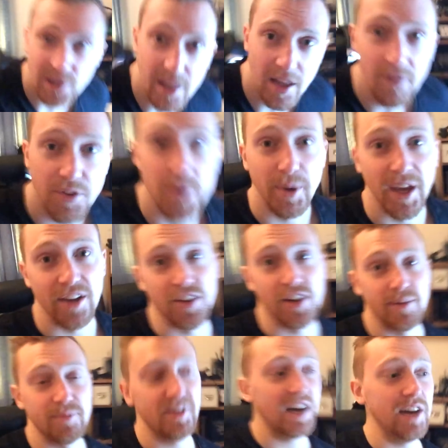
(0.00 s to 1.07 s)
love to make a
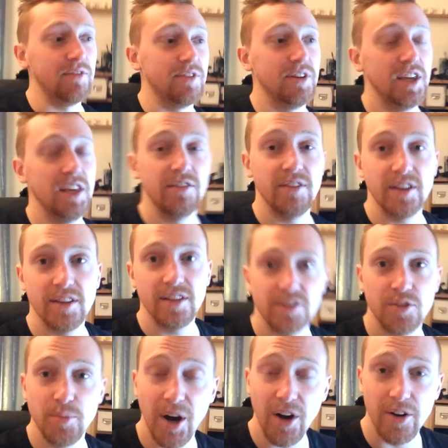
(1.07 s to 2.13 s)
top 5, even
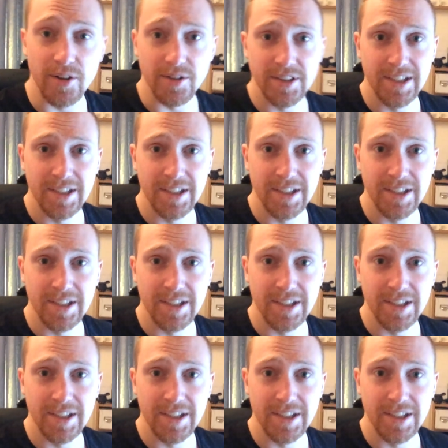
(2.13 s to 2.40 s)
tomorrow.